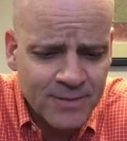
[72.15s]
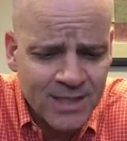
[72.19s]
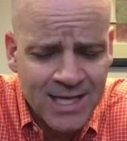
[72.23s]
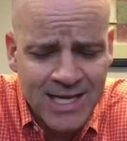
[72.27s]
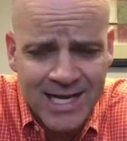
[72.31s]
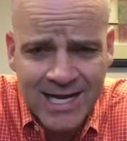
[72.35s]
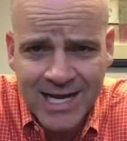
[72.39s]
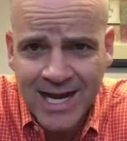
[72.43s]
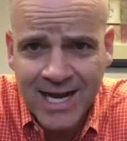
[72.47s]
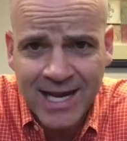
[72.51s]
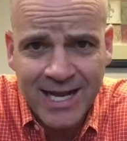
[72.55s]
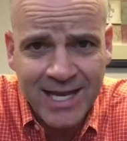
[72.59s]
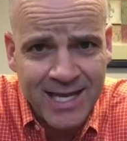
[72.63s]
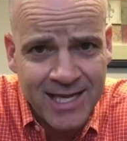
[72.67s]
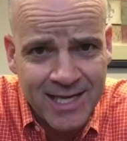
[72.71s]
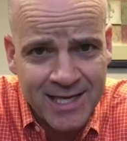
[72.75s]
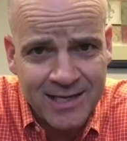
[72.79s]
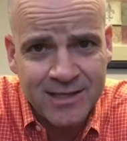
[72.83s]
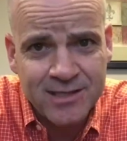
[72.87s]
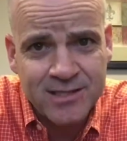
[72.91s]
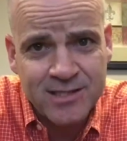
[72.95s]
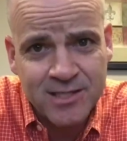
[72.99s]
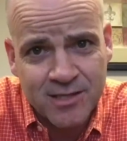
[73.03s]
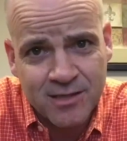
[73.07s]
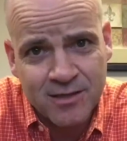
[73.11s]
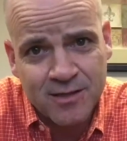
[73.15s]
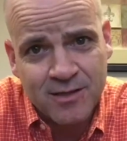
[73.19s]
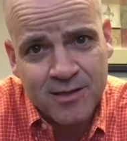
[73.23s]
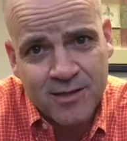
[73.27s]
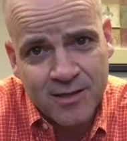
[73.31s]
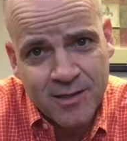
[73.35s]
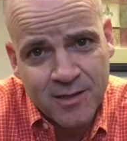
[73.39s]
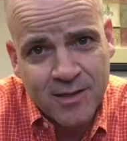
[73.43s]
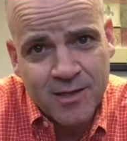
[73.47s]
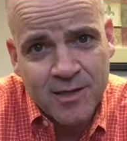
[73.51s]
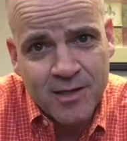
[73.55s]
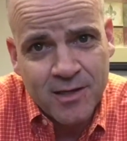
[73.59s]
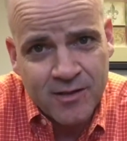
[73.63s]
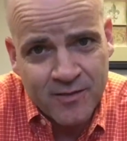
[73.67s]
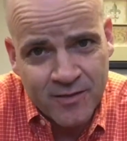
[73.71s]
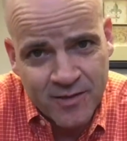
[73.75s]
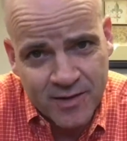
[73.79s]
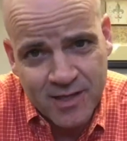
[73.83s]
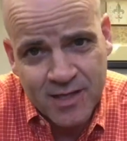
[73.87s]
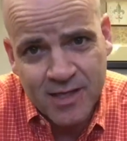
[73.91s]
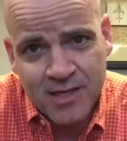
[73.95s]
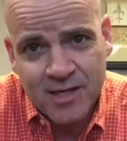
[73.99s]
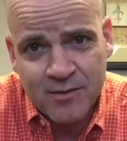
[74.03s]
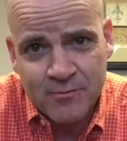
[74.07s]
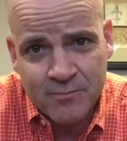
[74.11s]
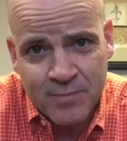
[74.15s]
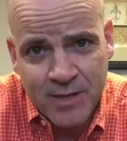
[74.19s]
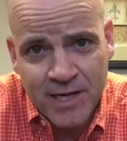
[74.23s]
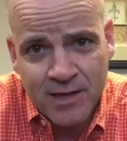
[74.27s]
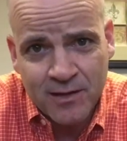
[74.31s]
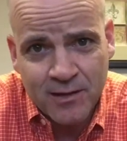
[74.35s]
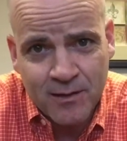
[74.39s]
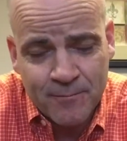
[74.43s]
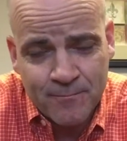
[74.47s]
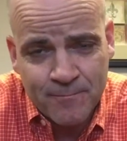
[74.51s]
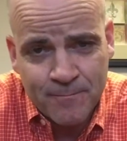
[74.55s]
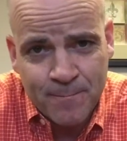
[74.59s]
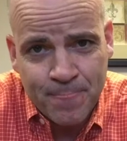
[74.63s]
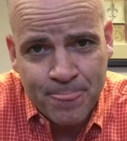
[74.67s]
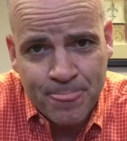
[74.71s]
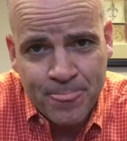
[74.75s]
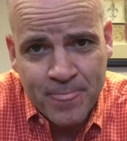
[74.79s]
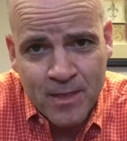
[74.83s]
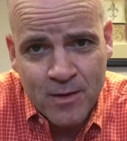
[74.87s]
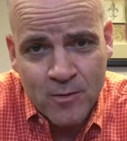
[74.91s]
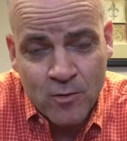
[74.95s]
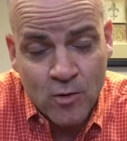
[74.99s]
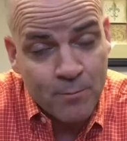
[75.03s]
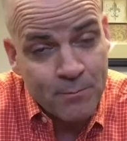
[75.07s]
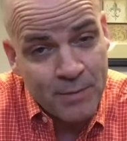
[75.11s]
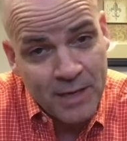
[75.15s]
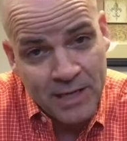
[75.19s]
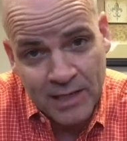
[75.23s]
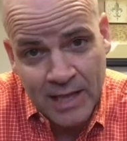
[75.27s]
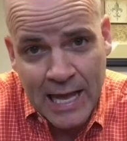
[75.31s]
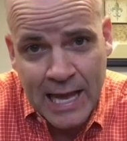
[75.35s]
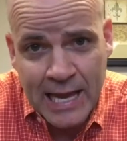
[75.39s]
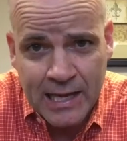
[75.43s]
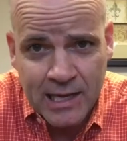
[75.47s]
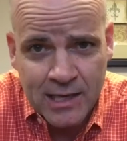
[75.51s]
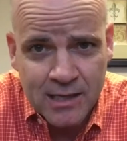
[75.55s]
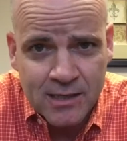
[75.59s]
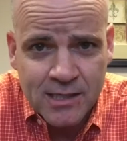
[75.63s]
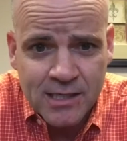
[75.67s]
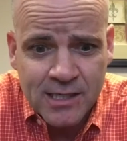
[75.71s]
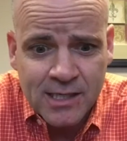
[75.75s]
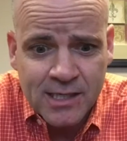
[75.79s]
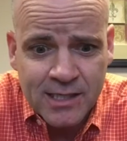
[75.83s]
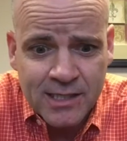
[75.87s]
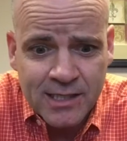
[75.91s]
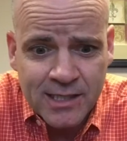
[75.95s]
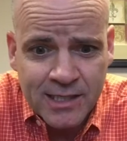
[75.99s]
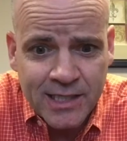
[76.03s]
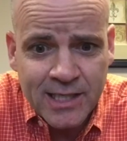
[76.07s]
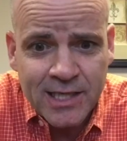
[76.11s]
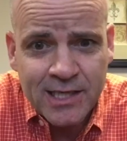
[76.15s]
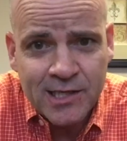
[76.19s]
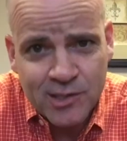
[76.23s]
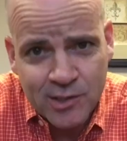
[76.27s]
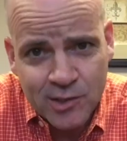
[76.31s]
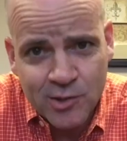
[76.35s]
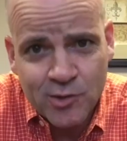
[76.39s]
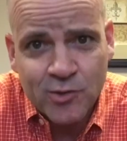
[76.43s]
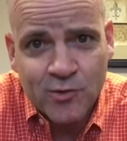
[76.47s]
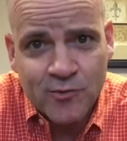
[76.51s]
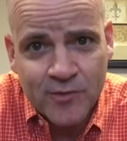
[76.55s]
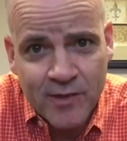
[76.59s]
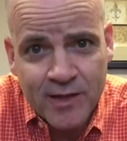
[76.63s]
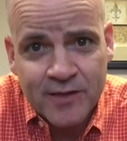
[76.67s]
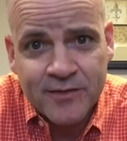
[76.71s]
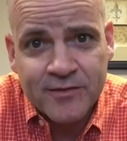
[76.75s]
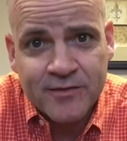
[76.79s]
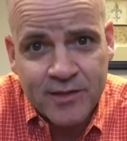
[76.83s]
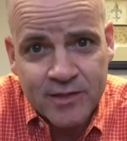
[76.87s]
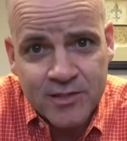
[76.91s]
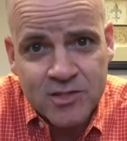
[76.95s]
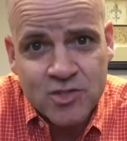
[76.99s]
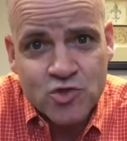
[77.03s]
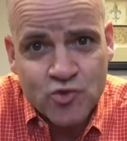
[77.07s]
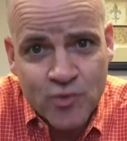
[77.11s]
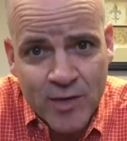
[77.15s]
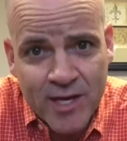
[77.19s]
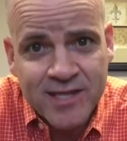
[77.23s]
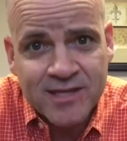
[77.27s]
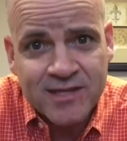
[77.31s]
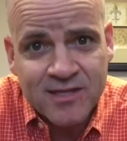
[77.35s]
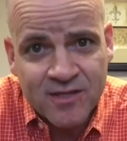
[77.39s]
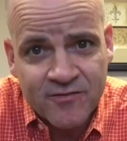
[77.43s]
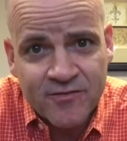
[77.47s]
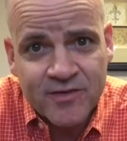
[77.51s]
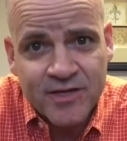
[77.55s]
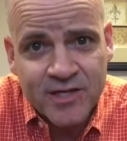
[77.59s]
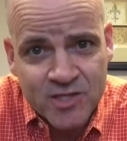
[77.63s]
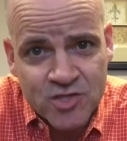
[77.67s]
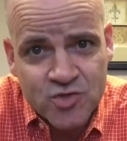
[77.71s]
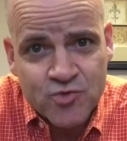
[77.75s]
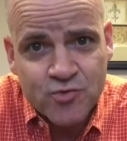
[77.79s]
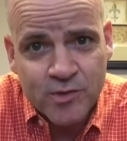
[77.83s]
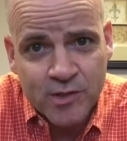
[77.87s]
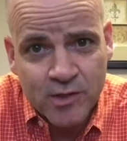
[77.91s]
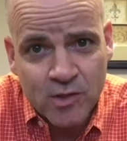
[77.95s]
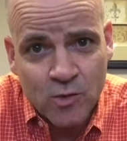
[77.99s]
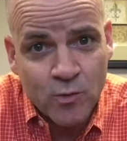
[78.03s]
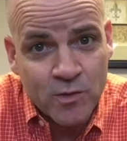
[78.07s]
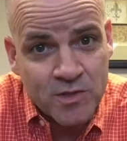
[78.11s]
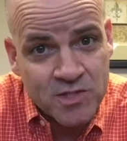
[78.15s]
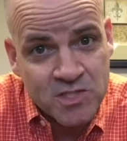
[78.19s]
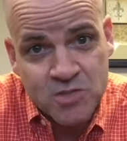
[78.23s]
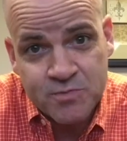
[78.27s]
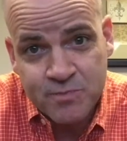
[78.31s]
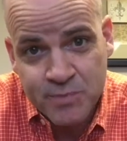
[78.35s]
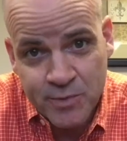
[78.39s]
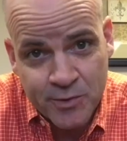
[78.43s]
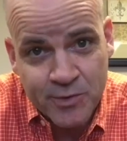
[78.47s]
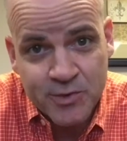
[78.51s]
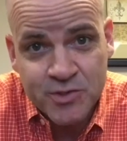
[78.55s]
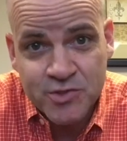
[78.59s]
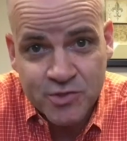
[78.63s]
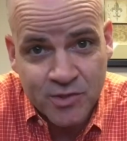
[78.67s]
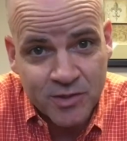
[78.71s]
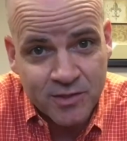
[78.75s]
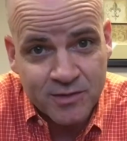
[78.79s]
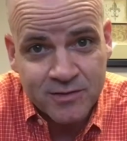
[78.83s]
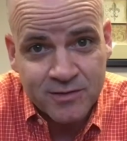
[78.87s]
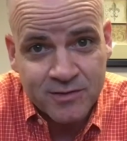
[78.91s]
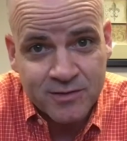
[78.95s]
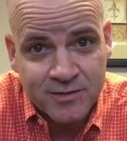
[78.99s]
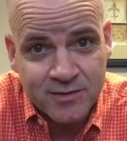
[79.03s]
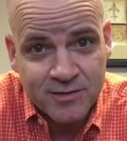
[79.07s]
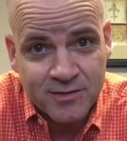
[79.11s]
I gotta hand it to the king Balaam or Balak. He knew that the strength of Israel was spiritual.